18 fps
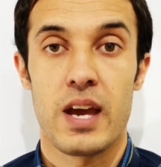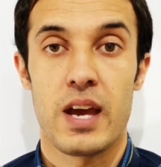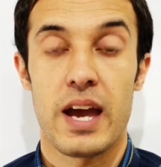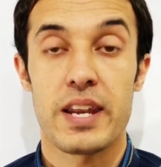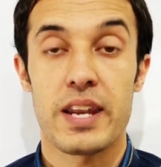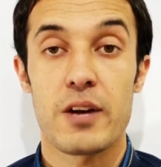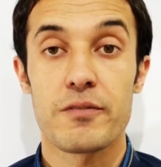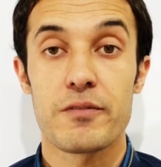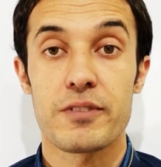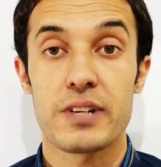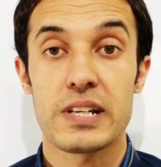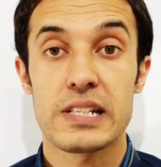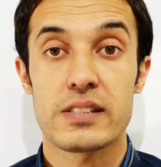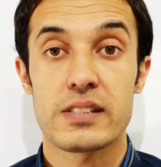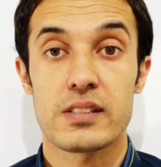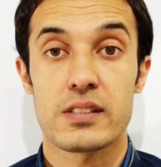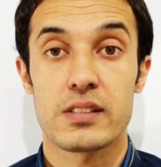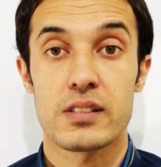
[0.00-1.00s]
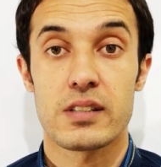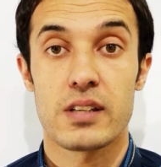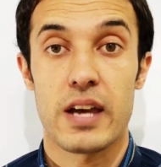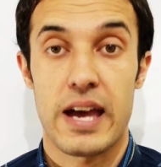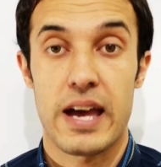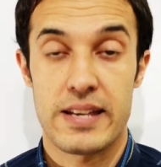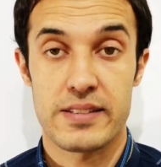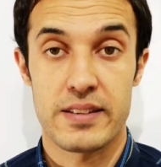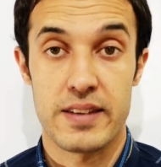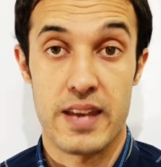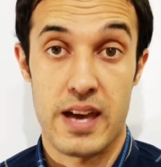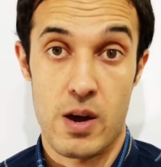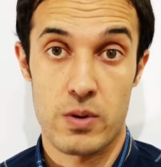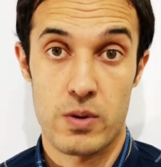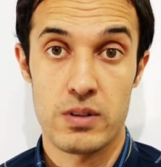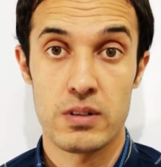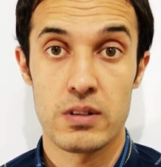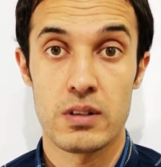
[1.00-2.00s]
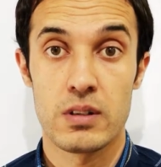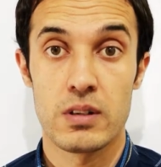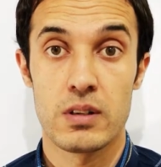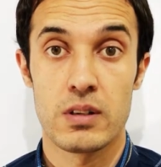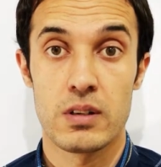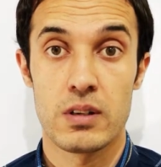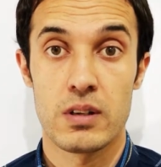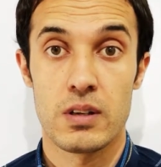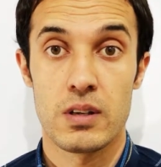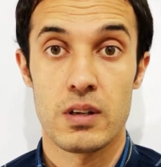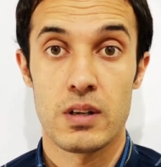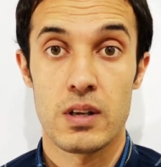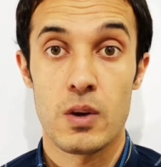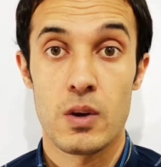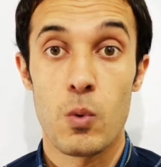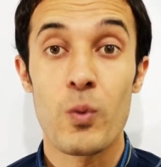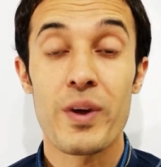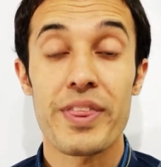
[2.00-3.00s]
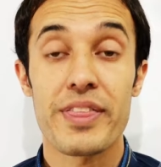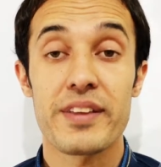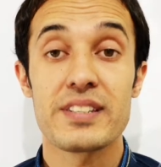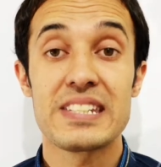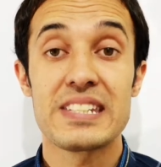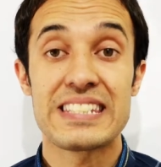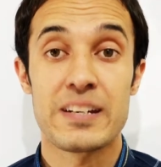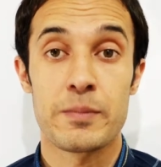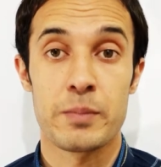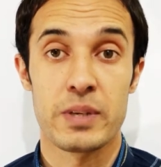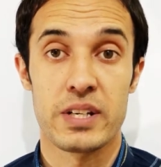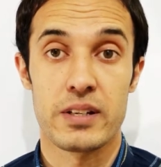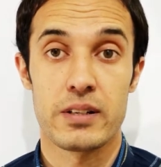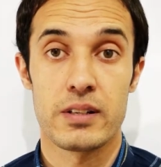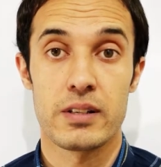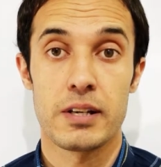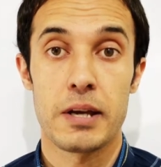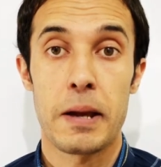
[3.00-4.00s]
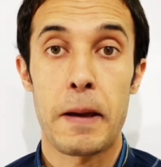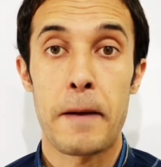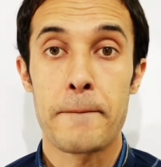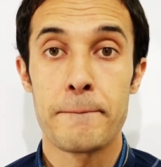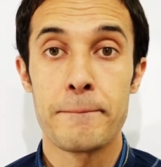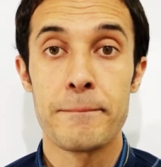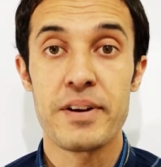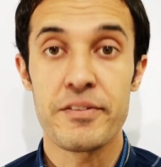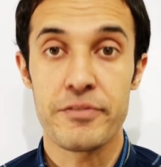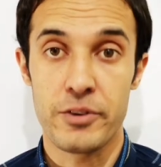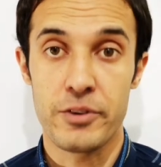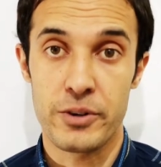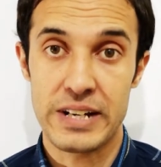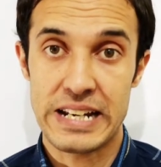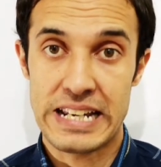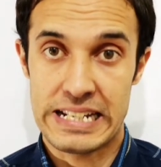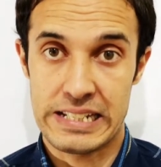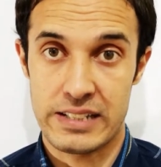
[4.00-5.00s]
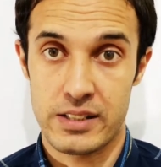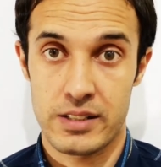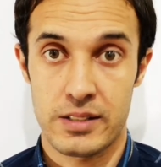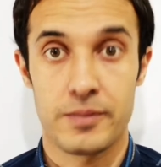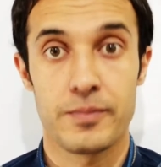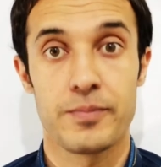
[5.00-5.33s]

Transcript: A noun phrase has a noun with a determiner before it.